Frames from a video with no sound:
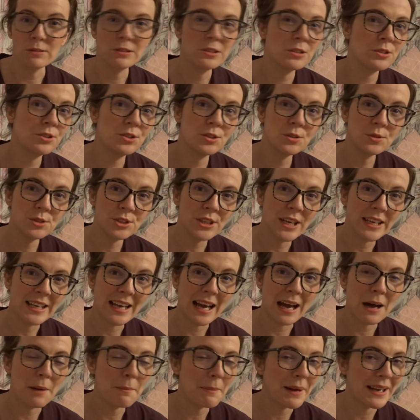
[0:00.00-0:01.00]
So do check
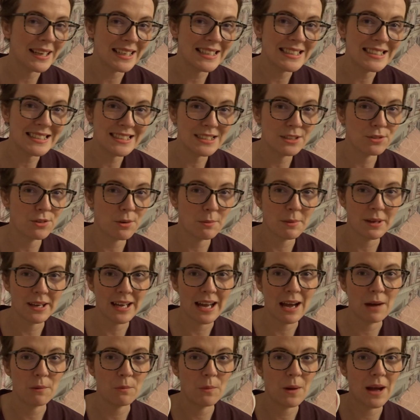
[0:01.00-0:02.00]
out my Instagram
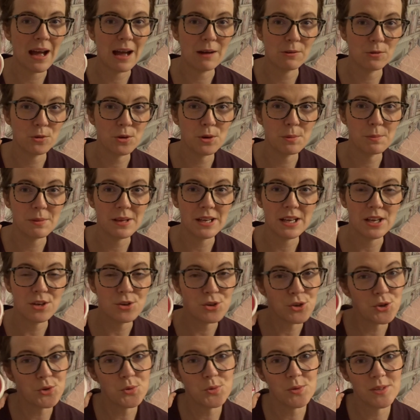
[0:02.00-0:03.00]
account where I'm going to be
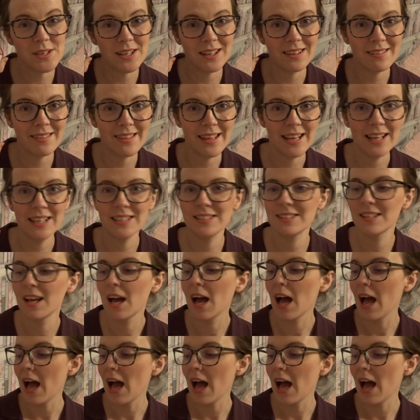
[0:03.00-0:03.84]
using this.